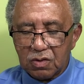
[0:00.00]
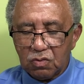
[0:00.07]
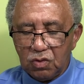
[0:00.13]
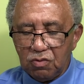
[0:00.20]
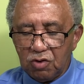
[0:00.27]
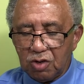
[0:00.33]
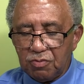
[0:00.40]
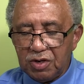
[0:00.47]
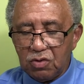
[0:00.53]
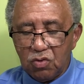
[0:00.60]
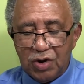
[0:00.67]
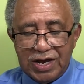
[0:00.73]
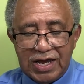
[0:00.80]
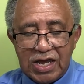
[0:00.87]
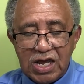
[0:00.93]
we will be
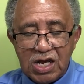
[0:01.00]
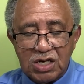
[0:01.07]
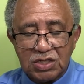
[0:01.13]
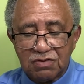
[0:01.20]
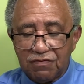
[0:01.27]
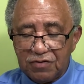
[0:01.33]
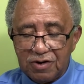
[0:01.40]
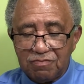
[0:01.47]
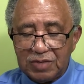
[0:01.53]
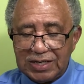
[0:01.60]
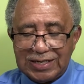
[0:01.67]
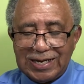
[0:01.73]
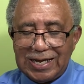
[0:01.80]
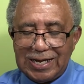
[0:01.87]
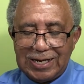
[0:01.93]
raised from the
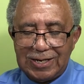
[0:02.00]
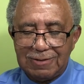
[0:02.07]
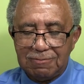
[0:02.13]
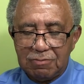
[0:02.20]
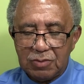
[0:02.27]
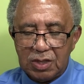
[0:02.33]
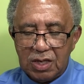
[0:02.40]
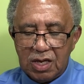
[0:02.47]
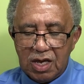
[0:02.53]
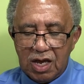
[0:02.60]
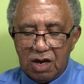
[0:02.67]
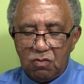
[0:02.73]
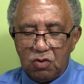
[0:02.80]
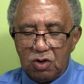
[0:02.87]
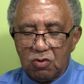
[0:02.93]
dead
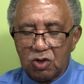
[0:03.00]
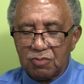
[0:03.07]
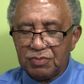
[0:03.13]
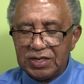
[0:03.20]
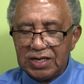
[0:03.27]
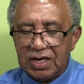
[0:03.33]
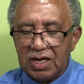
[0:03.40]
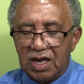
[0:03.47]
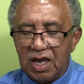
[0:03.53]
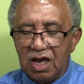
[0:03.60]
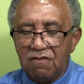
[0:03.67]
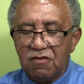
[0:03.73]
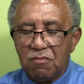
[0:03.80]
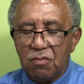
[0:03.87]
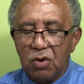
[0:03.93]
and we will be
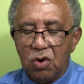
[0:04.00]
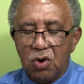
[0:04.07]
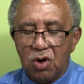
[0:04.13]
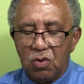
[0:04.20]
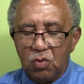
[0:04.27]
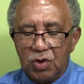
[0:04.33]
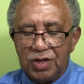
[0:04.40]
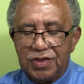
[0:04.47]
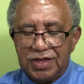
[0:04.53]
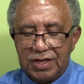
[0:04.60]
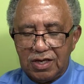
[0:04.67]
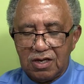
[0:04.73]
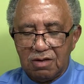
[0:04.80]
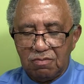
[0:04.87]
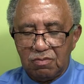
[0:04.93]
evermore with
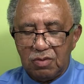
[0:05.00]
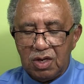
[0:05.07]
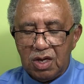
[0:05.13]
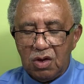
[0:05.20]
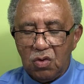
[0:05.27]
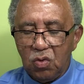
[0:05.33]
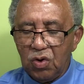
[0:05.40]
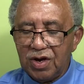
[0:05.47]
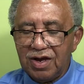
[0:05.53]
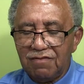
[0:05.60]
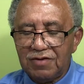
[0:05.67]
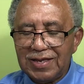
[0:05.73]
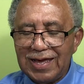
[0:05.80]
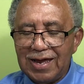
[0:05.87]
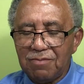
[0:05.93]
him,
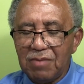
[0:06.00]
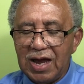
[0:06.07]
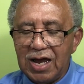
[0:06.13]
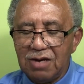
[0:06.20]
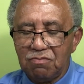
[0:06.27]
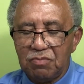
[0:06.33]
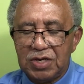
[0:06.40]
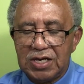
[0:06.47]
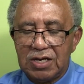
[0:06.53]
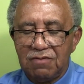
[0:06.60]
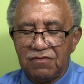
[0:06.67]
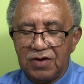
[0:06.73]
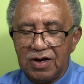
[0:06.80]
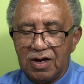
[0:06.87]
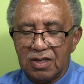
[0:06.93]
wherever that might be,
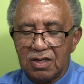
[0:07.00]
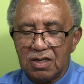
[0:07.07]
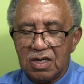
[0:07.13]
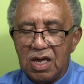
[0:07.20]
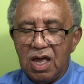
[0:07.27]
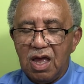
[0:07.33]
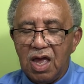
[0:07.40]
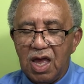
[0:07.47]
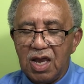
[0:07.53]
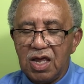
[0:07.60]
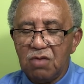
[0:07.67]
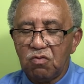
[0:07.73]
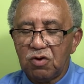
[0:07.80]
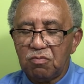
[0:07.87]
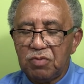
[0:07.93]
Father, and
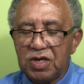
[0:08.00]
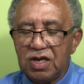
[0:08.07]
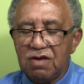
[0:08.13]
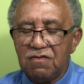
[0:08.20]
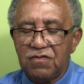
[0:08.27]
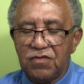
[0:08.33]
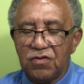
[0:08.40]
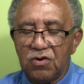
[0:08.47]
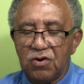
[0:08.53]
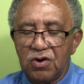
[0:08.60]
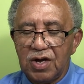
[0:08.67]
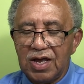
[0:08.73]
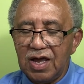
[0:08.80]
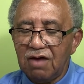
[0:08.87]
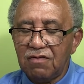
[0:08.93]
it will be
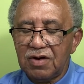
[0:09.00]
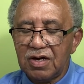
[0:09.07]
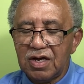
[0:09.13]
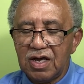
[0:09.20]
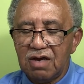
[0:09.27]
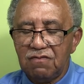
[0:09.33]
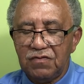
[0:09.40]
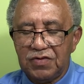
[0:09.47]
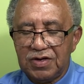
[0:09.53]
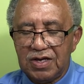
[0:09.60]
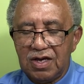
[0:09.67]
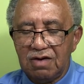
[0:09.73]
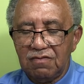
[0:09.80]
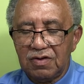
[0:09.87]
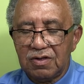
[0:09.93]
forever and
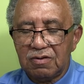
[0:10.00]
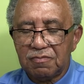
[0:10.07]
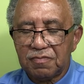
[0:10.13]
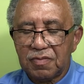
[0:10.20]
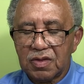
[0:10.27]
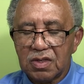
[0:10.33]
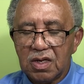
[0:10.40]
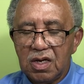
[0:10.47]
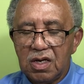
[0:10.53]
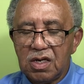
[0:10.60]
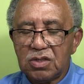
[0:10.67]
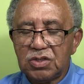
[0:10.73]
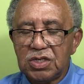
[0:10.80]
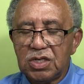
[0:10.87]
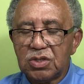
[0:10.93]
forever.
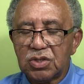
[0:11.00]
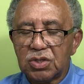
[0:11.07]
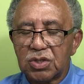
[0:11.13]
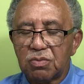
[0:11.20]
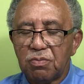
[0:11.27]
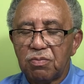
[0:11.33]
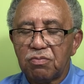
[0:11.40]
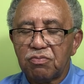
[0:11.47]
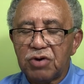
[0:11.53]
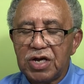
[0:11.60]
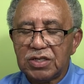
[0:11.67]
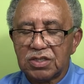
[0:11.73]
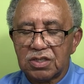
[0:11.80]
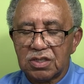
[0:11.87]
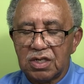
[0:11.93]
In Jesus'
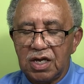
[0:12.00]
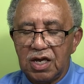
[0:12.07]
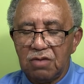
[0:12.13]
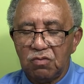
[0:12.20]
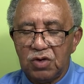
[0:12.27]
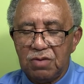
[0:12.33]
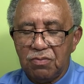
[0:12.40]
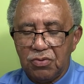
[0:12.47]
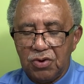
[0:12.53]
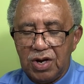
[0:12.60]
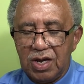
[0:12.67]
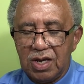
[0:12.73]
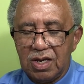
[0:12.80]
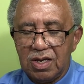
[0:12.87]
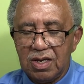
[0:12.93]
precious name we
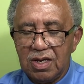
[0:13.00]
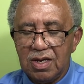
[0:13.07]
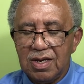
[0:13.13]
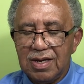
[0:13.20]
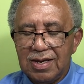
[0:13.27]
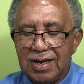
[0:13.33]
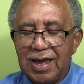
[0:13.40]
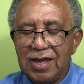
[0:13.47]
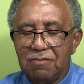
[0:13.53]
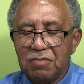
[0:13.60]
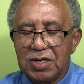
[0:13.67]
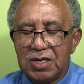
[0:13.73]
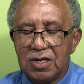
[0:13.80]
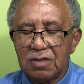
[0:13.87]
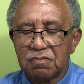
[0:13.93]
pray.
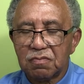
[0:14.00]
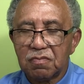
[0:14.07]
Amen.